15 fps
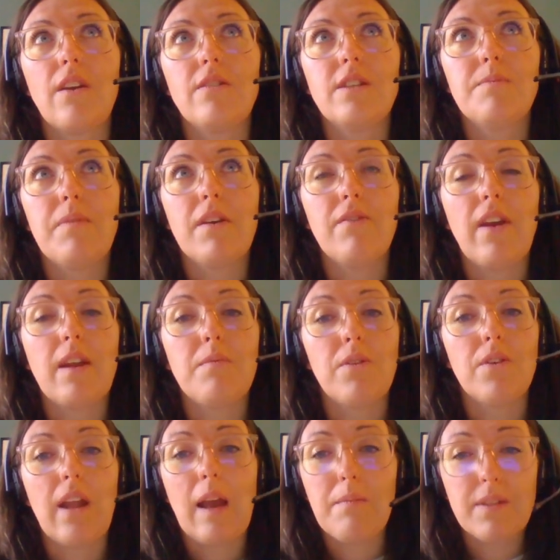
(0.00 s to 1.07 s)
going to be available
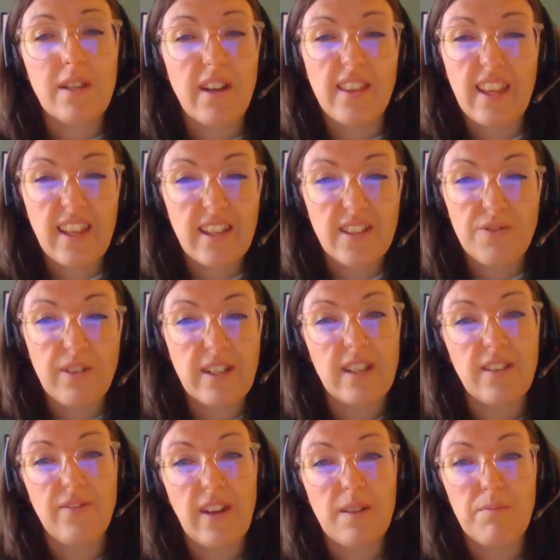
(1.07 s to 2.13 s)
on Amazon. I think it's already
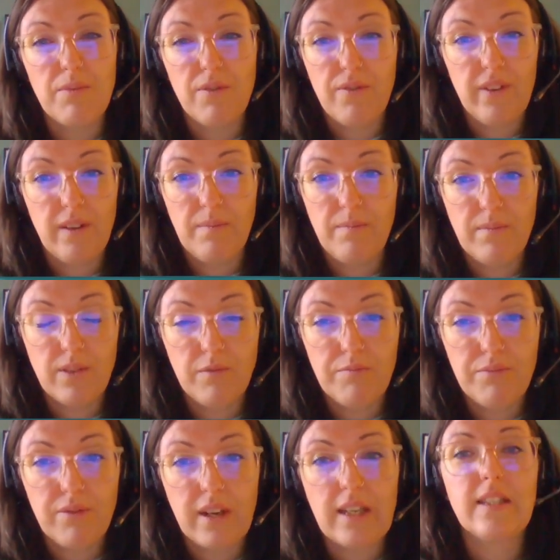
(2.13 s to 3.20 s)
available for sort of
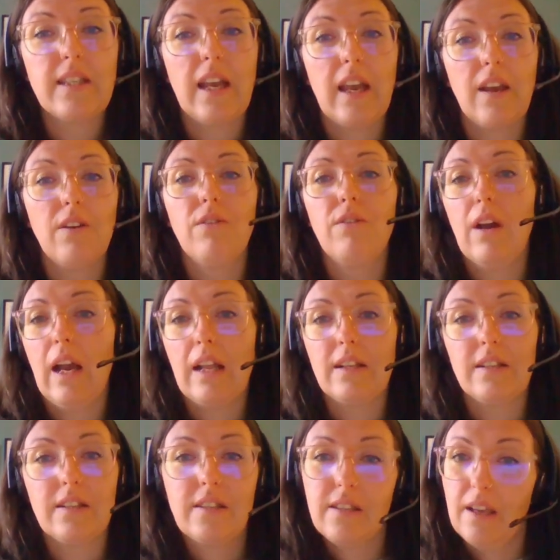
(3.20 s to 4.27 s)
pre-sale
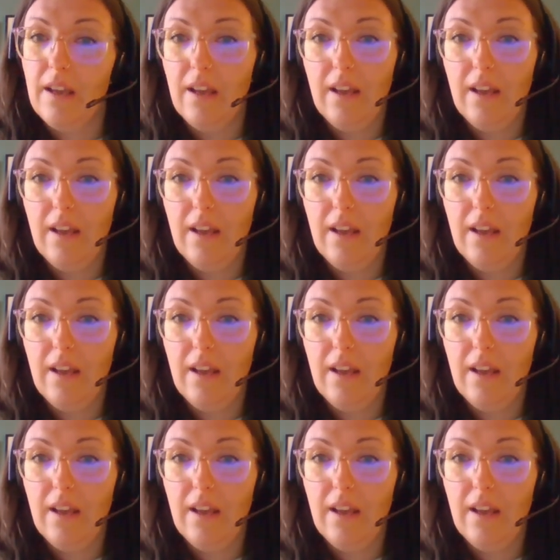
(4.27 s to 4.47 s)
and